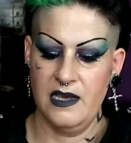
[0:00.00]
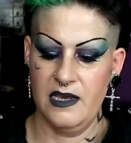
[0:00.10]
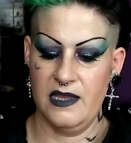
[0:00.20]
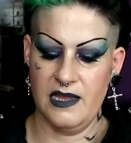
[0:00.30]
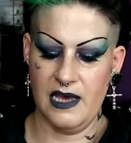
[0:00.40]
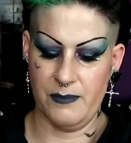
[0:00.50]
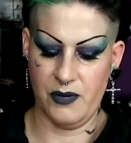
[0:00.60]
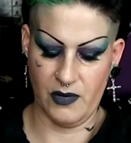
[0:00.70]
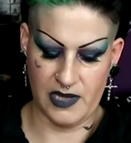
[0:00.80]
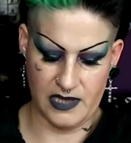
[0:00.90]
In that
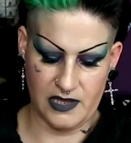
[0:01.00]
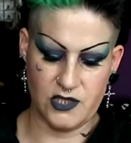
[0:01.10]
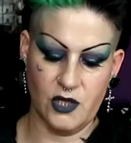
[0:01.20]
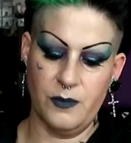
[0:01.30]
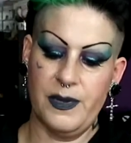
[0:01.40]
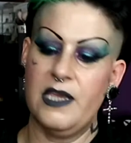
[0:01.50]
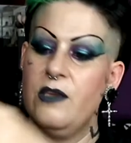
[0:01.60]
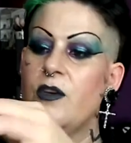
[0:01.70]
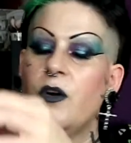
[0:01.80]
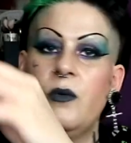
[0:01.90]
pocket at the top. And
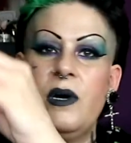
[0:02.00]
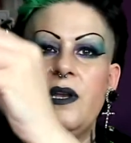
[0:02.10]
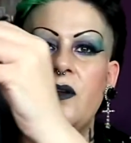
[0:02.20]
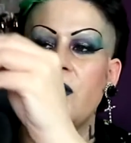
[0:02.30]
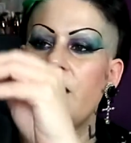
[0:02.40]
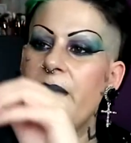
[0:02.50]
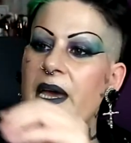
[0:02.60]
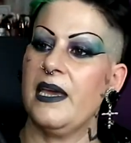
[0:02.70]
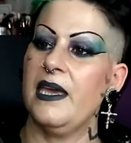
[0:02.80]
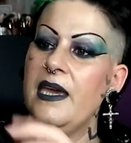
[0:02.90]
you've got one on the
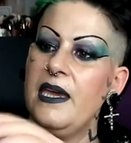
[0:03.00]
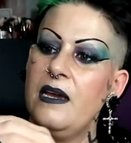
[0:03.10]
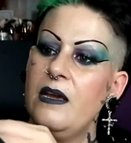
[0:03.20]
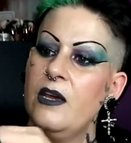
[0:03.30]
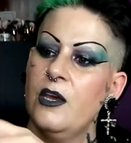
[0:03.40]
back here,